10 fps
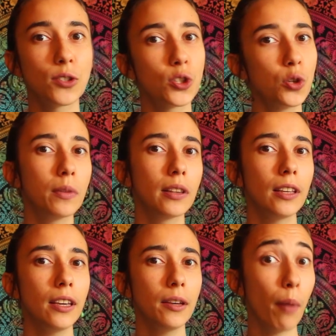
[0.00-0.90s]
as
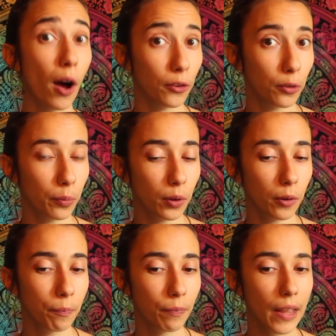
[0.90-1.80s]
humanly
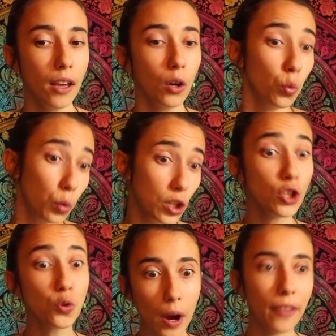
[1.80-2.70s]
possible,
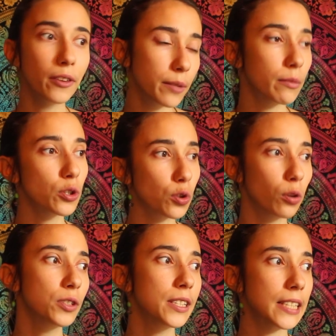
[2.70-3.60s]
which is why the summer
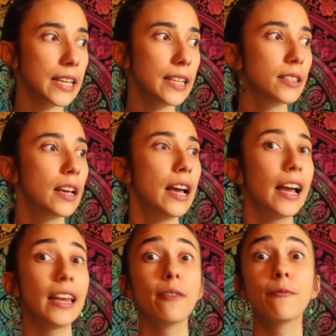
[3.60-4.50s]
solstice is
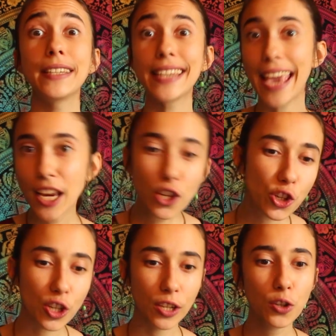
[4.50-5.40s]
an
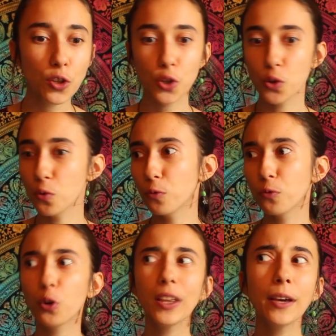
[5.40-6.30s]
invitation to
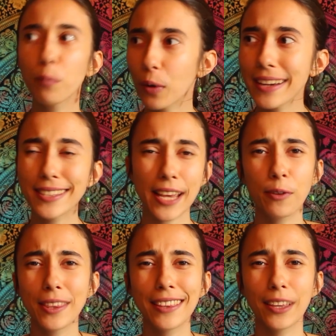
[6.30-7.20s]
fully embrace
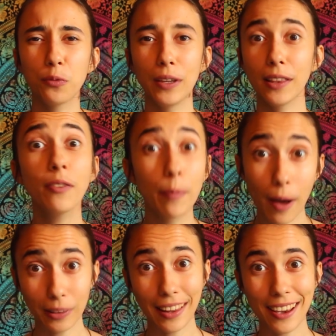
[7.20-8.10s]
everything that we love
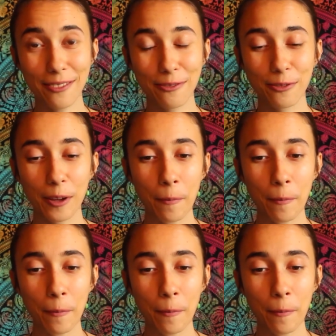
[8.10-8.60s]
about life